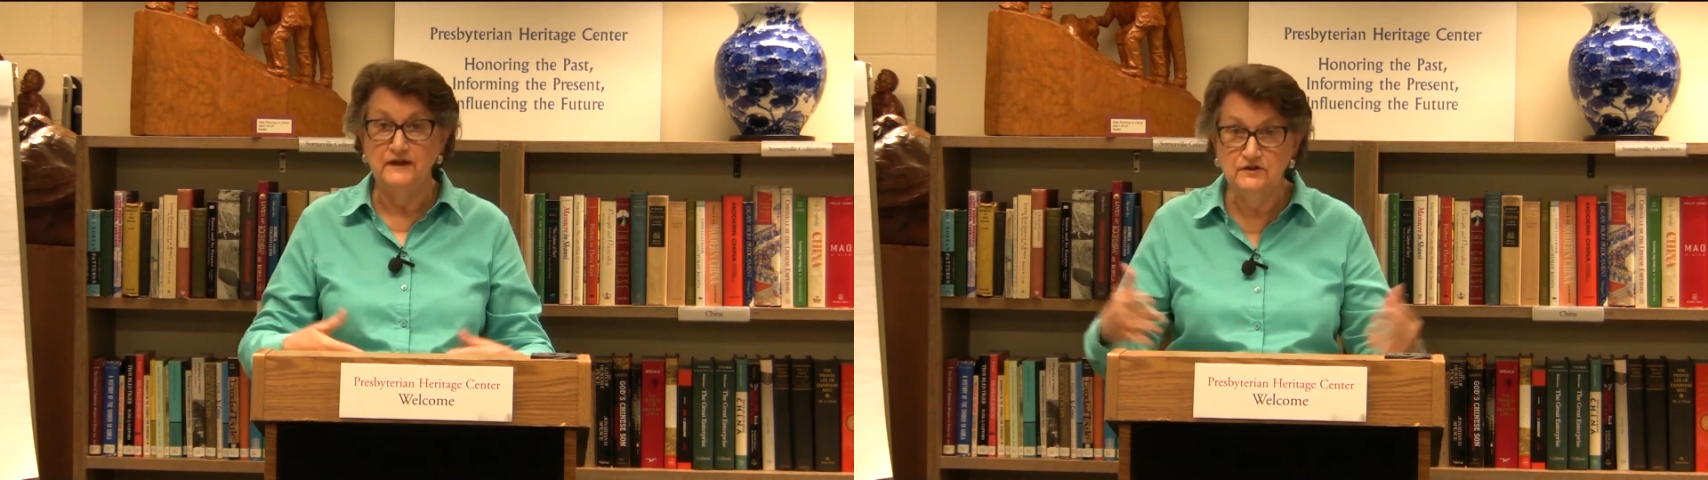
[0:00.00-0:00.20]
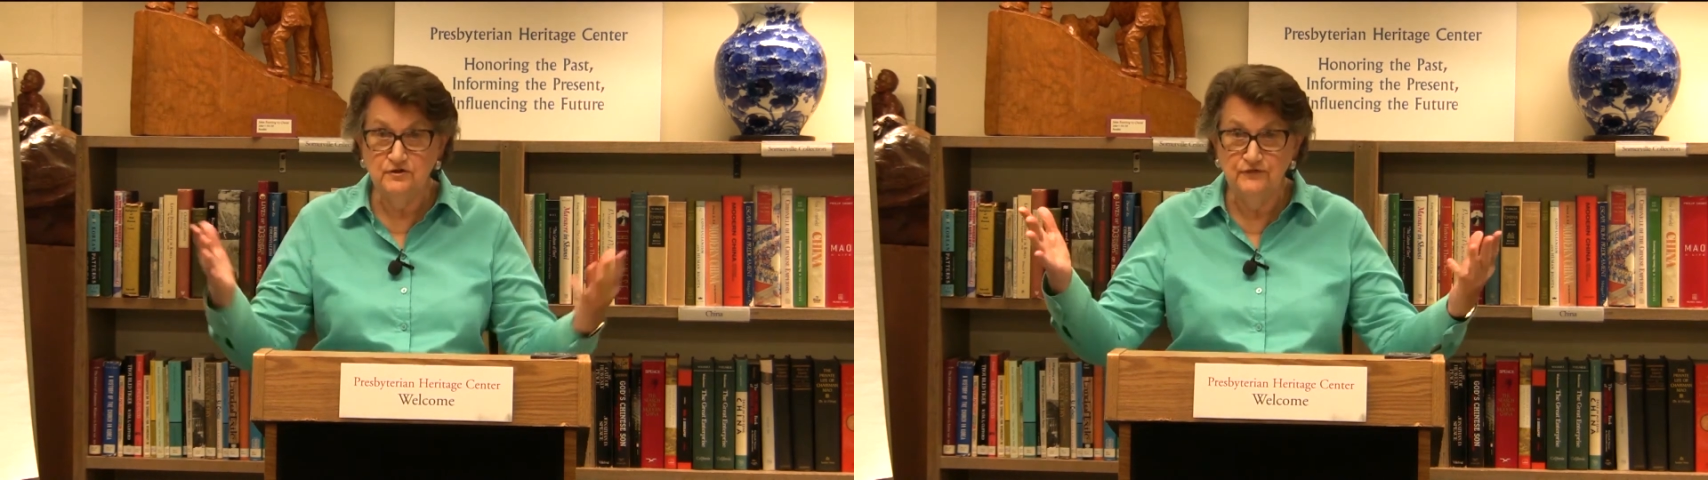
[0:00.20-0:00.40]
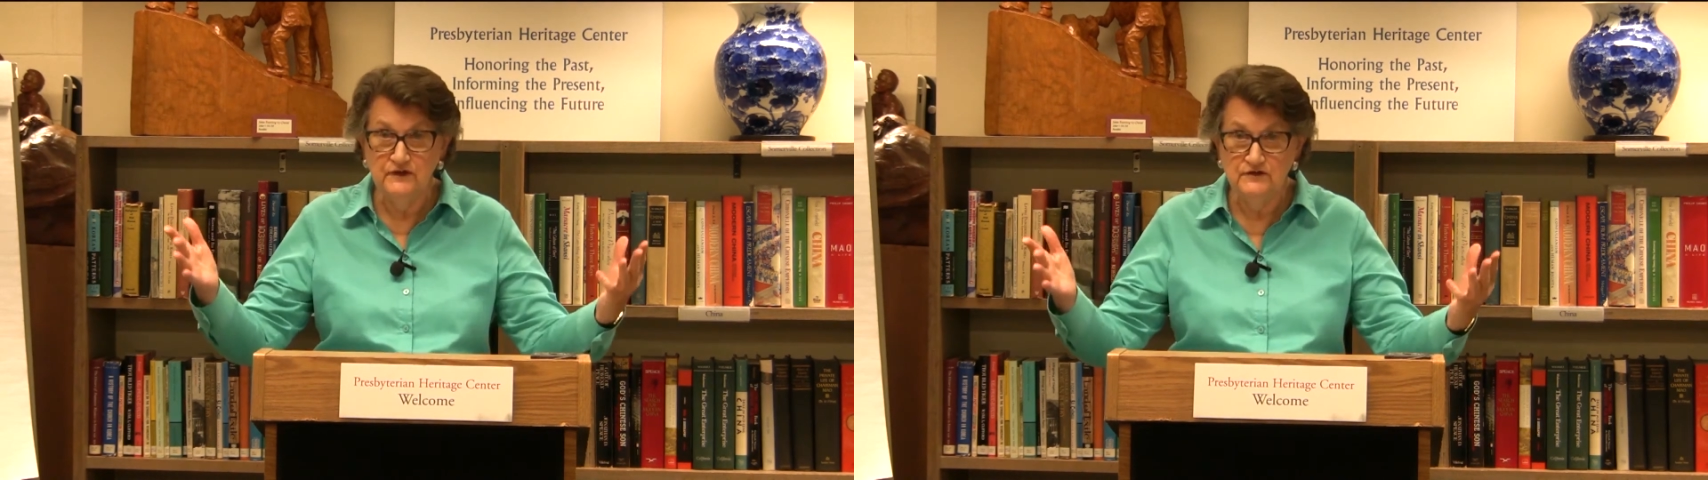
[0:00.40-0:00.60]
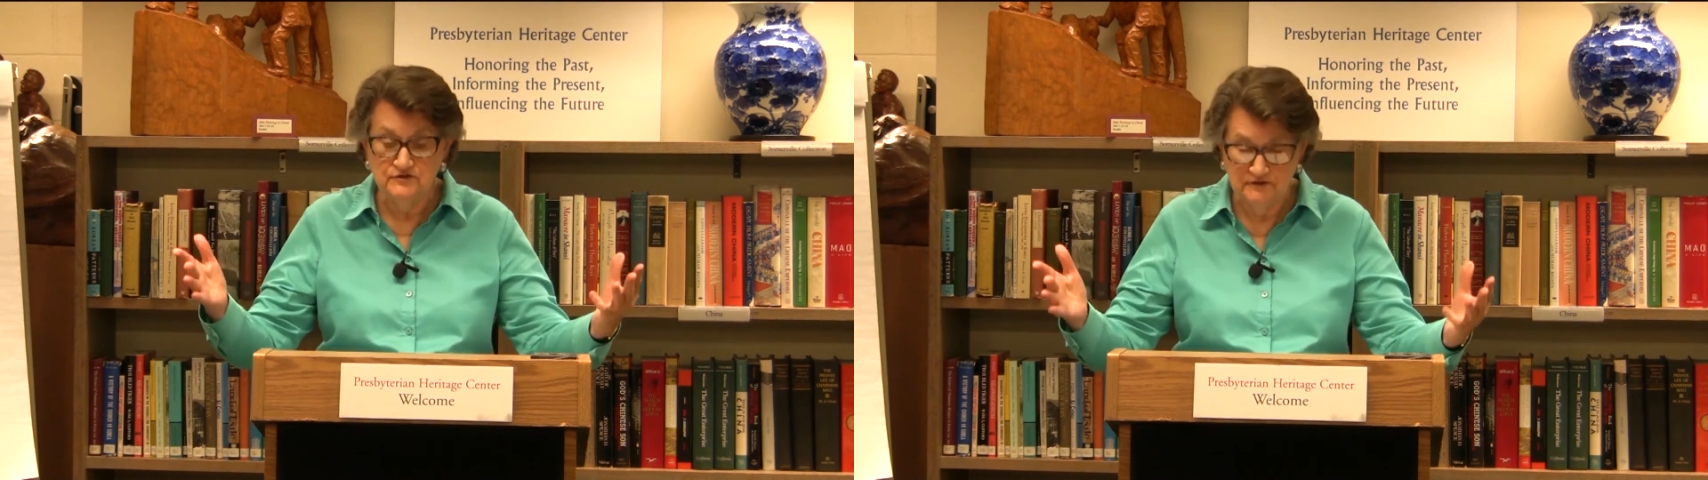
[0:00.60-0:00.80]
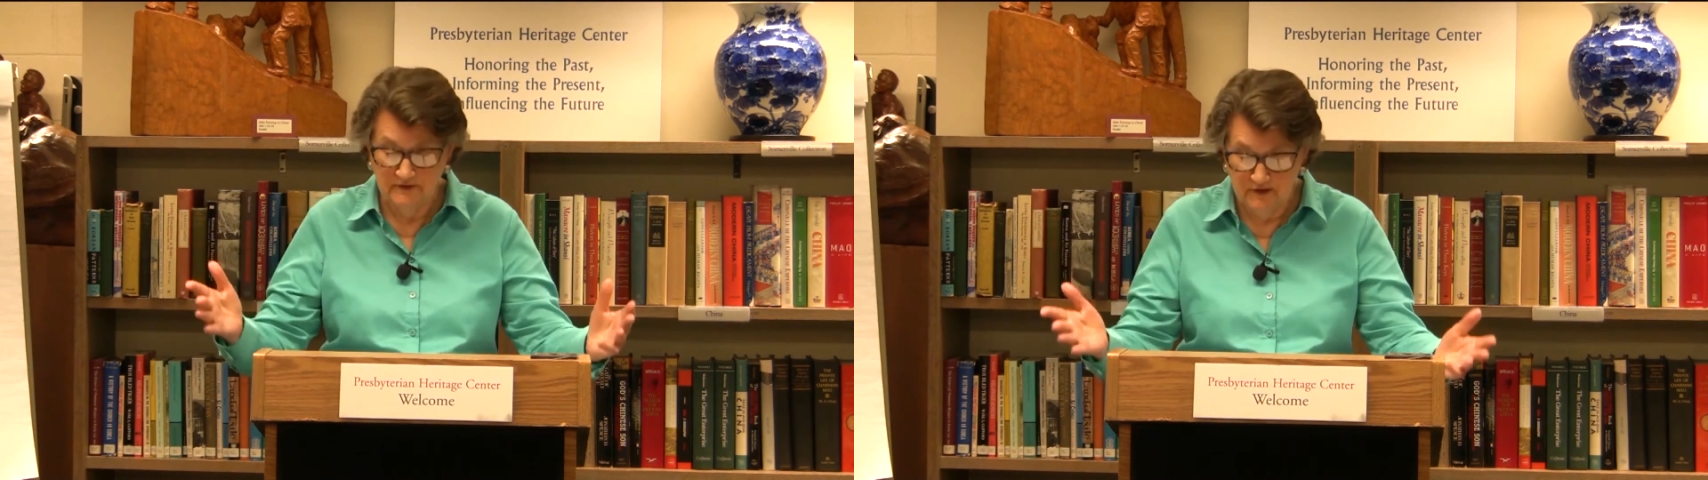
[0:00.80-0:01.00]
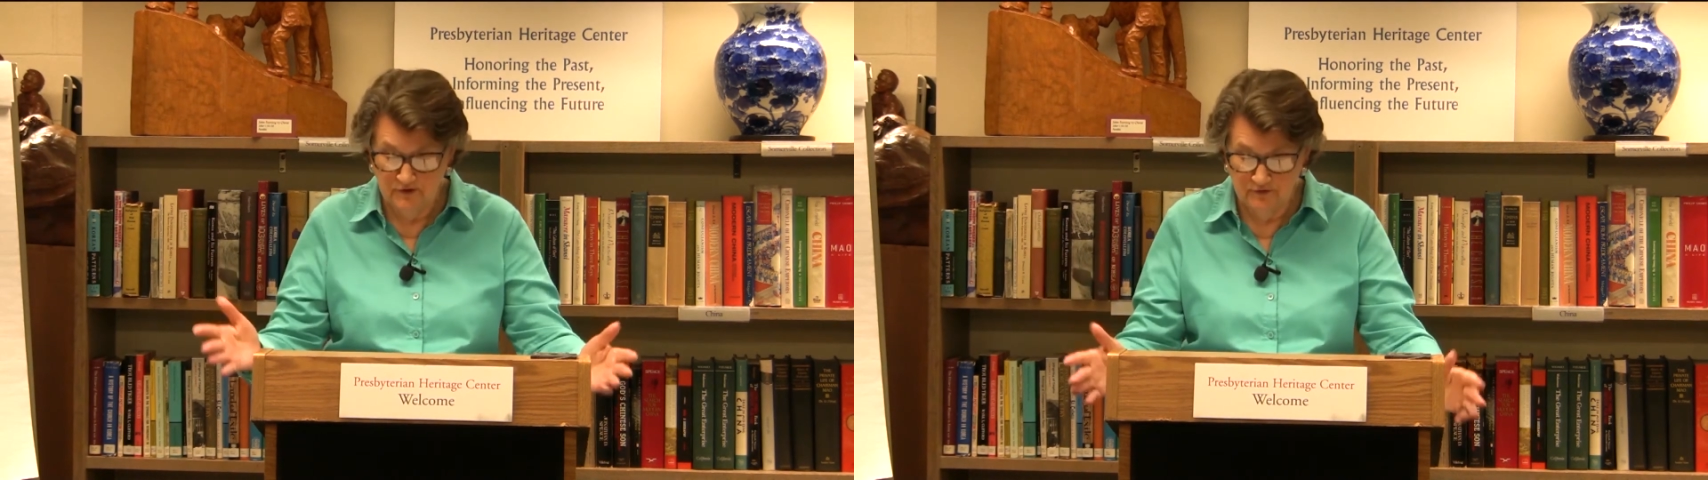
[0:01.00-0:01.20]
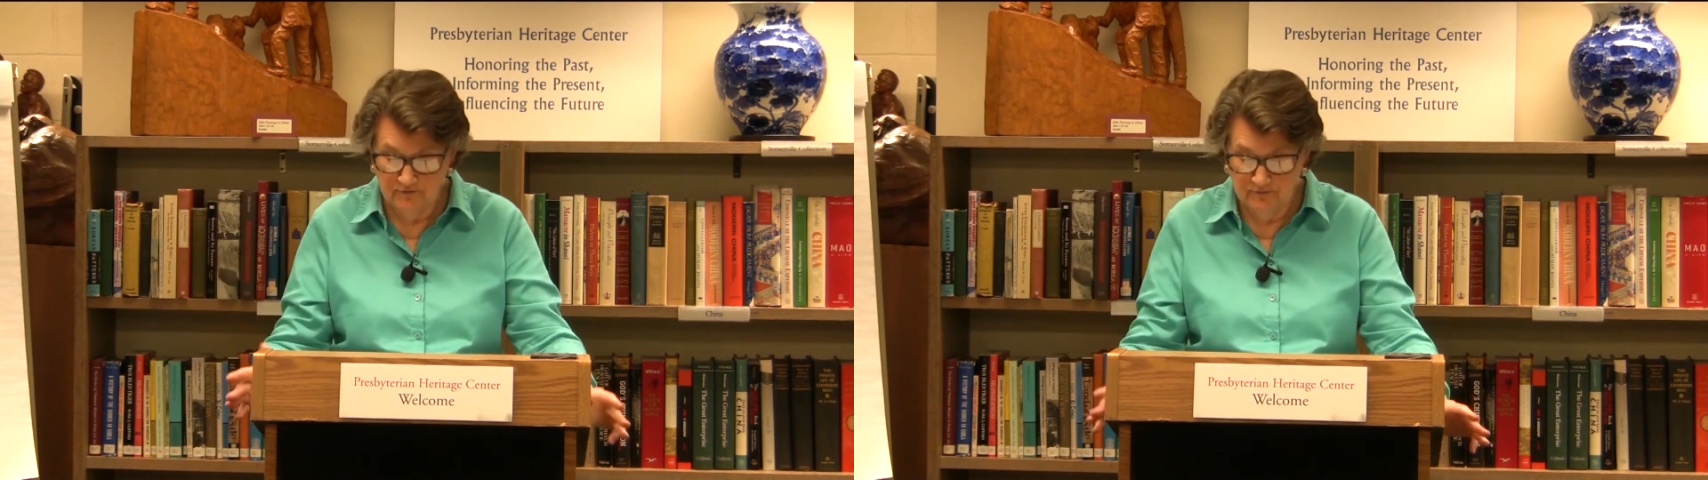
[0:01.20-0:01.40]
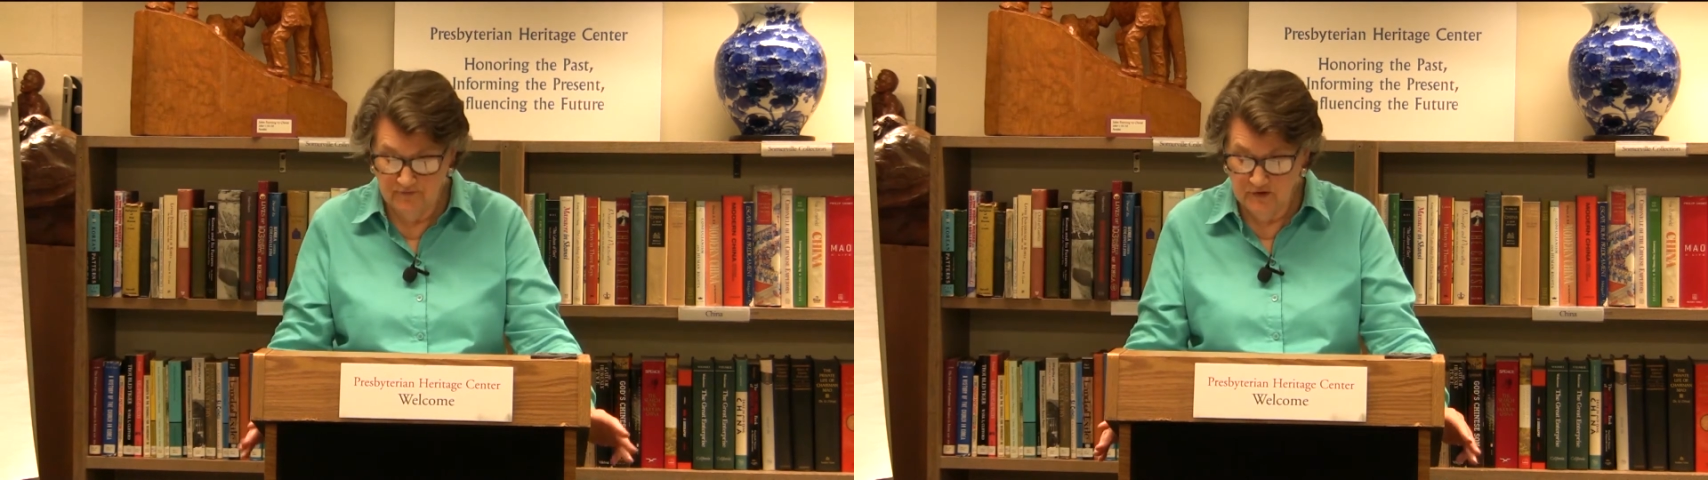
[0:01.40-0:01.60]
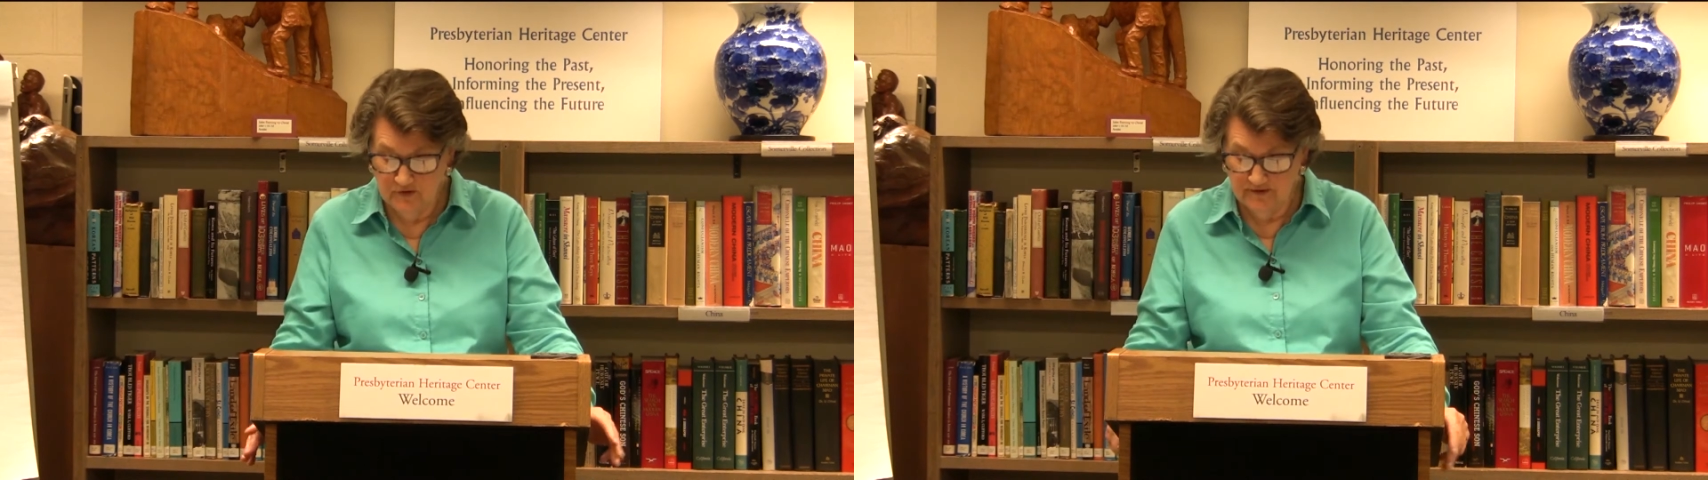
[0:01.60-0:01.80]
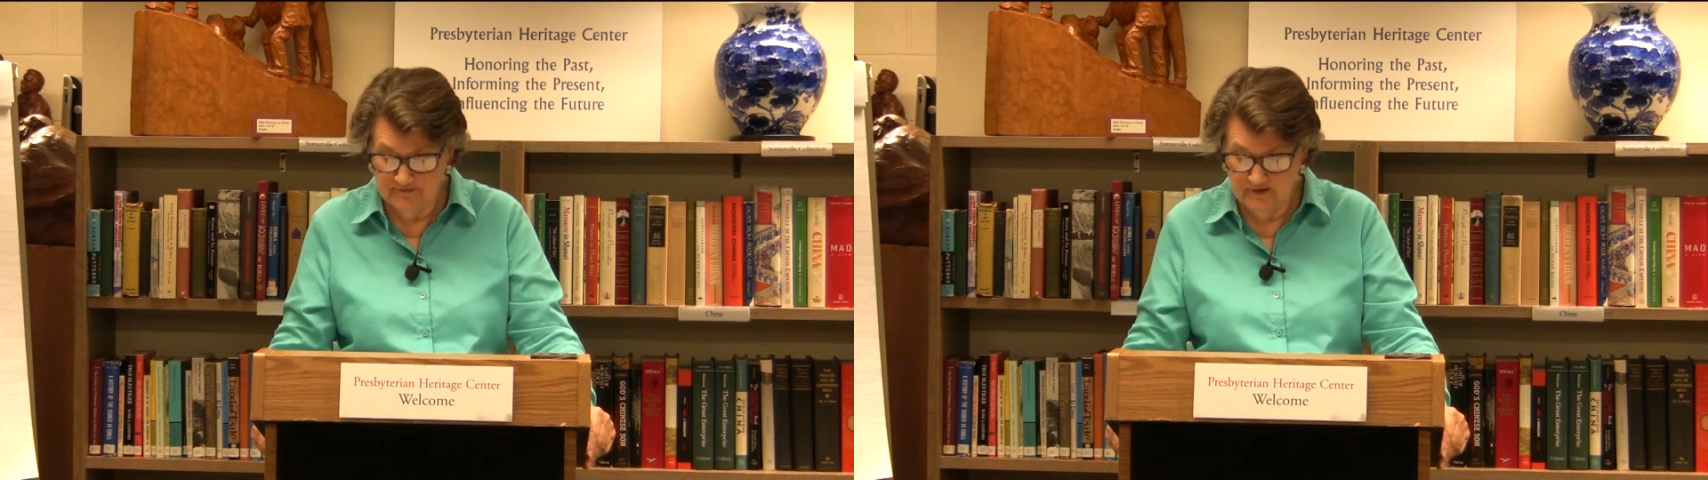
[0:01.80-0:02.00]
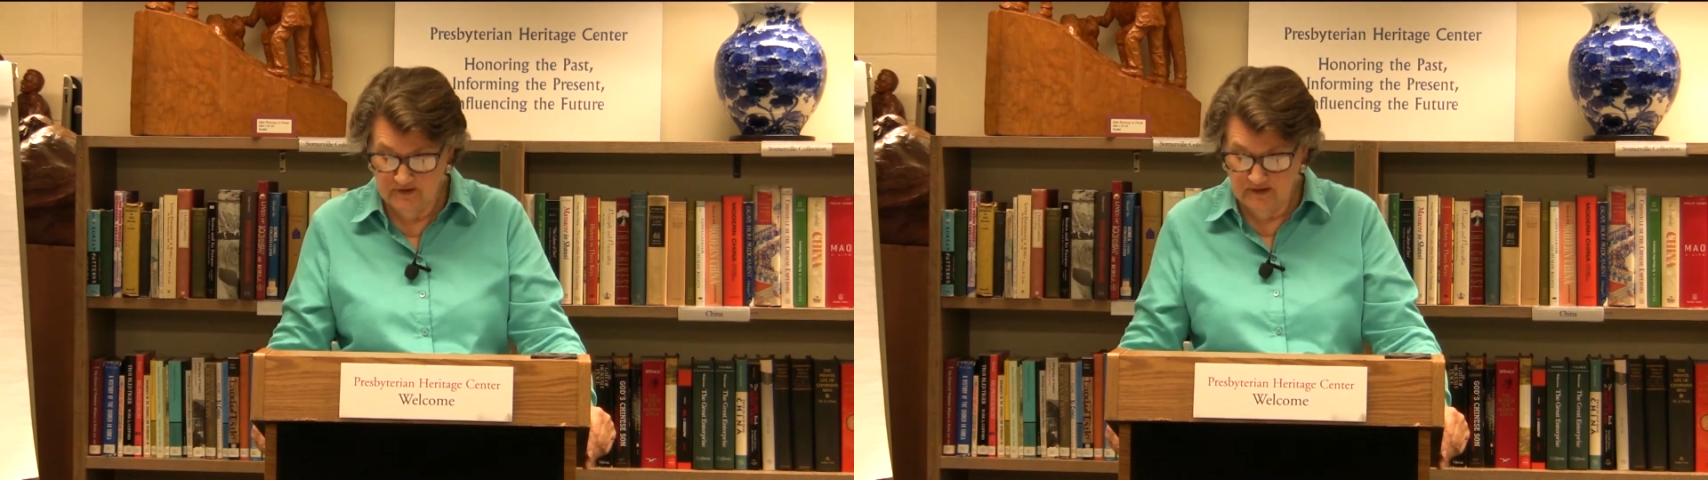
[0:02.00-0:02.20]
interference,